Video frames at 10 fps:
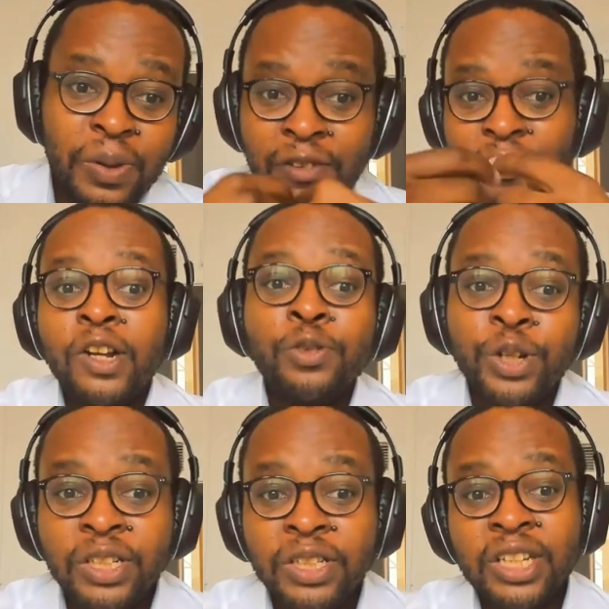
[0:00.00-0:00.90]
be
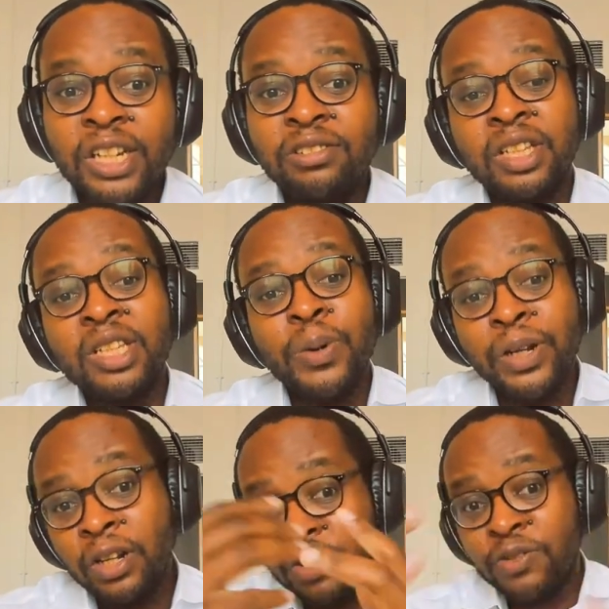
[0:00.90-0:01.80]
evaluations actuary.
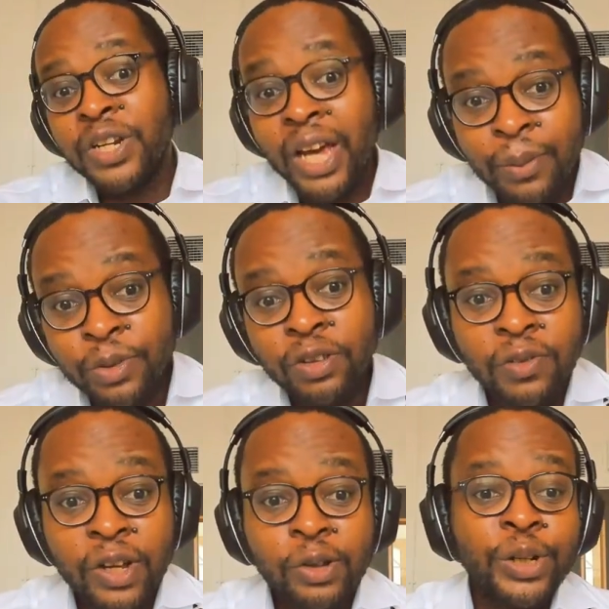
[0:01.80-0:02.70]
Spend a lot of time
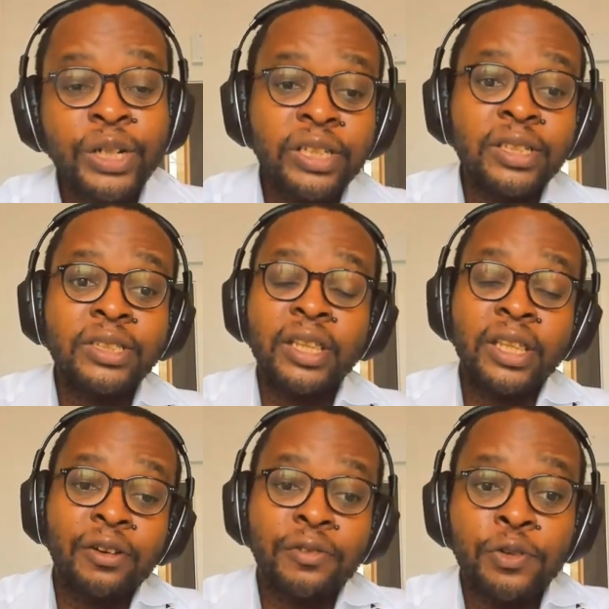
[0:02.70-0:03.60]
doing valuations, and
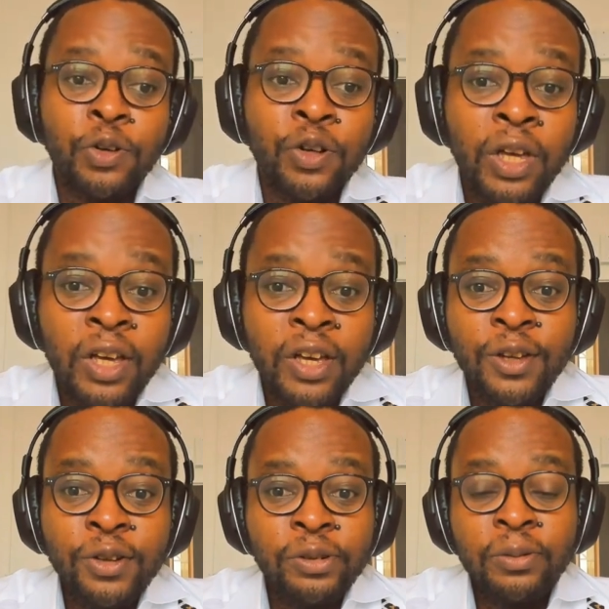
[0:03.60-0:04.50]
therefore,
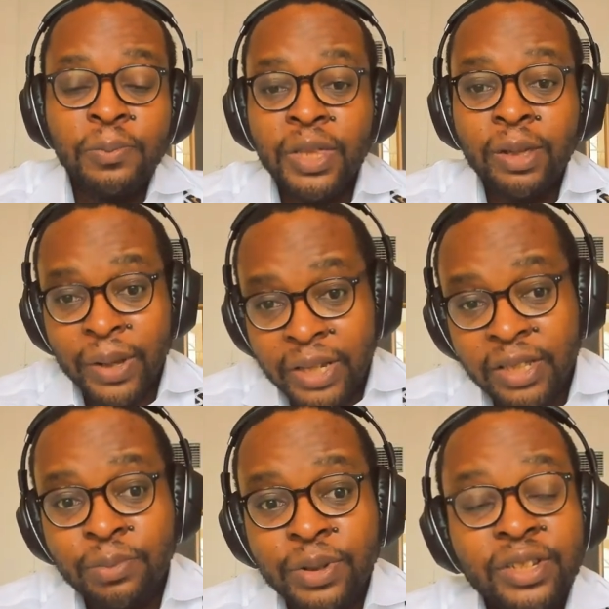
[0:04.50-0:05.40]
be the
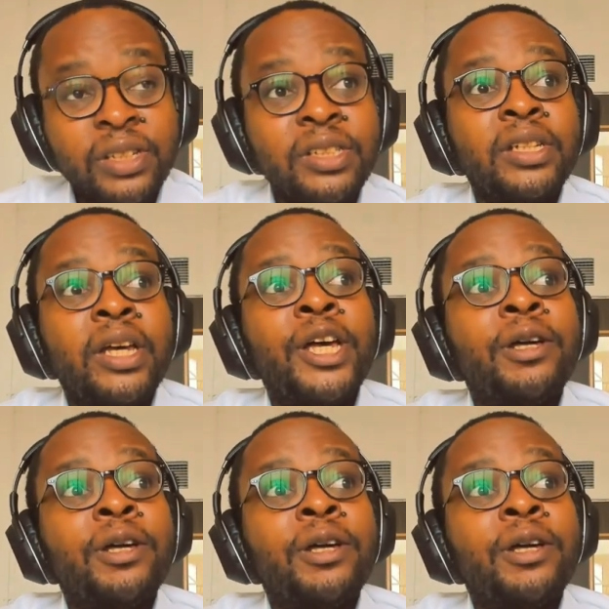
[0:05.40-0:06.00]
best in the business.